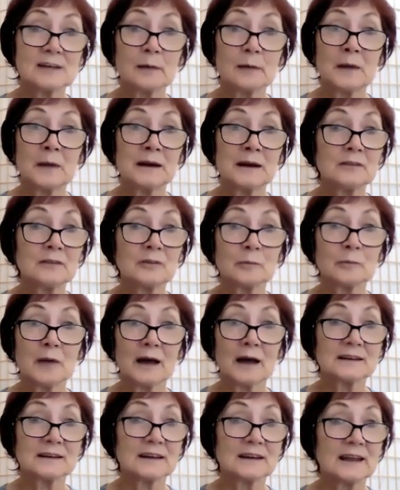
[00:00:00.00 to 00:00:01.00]
had many of them
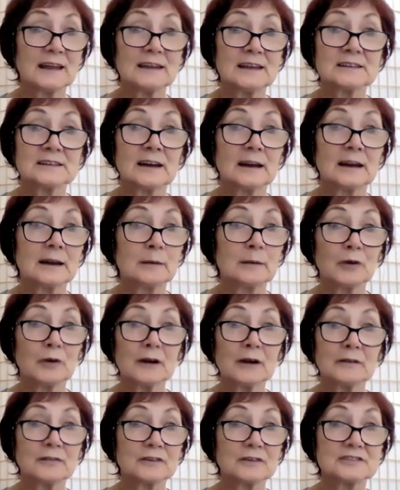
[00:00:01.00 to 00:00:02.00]
hadn't eaten any
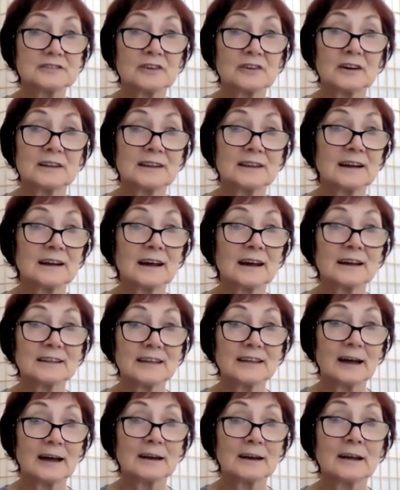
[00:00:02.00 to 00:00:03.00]
breakfast or anything like
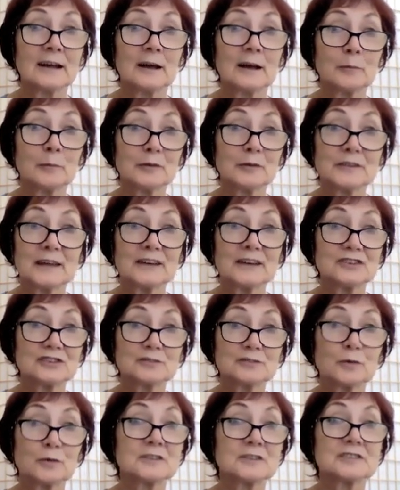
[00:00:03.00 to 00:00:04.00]
that, but they
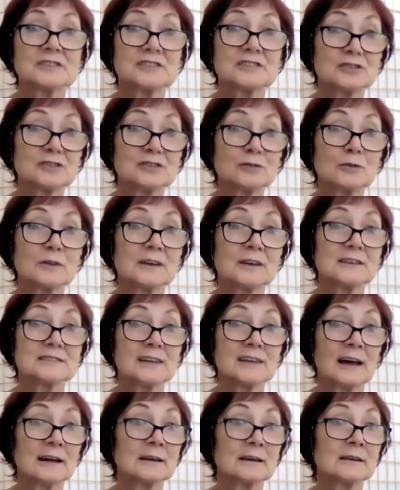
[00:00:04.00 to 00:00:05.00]
just wanted to do this
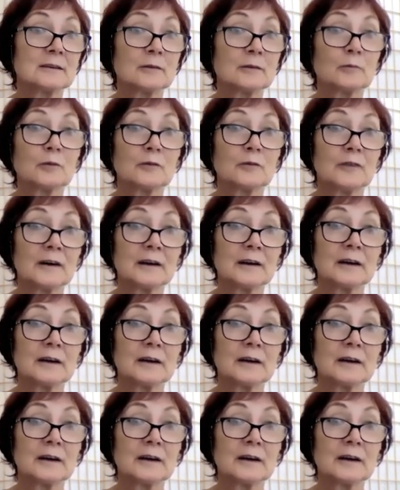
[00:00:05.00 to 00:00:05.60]
and were very.